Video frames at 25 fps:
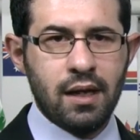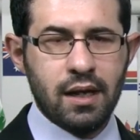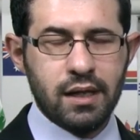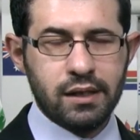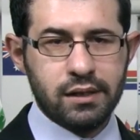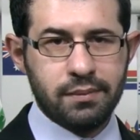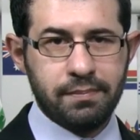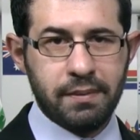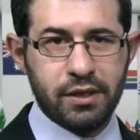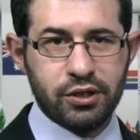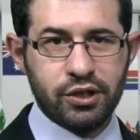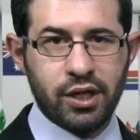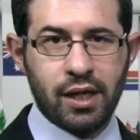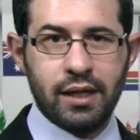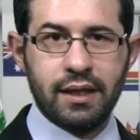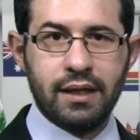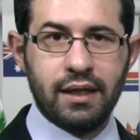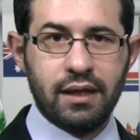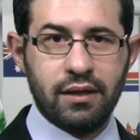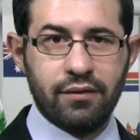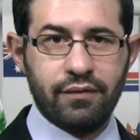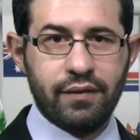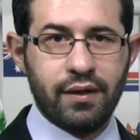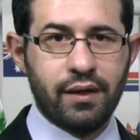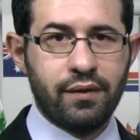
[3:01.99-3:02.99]
especially
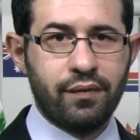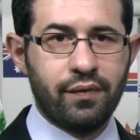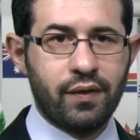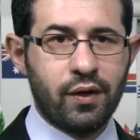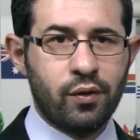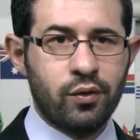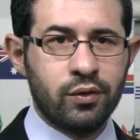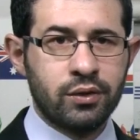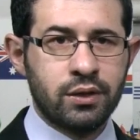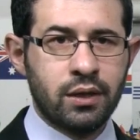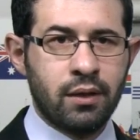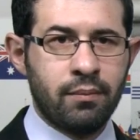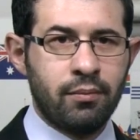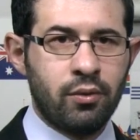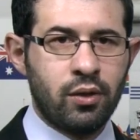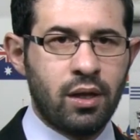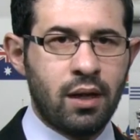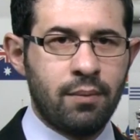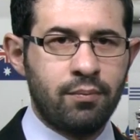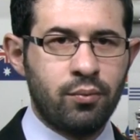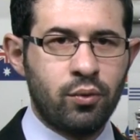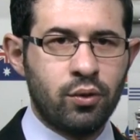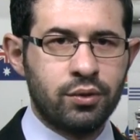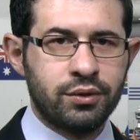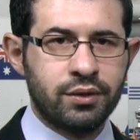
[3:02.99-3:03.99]
given the notable
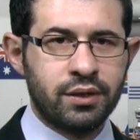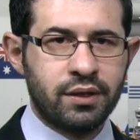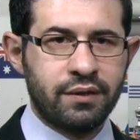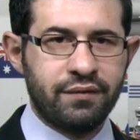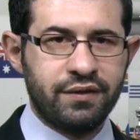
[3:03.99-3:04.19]
upward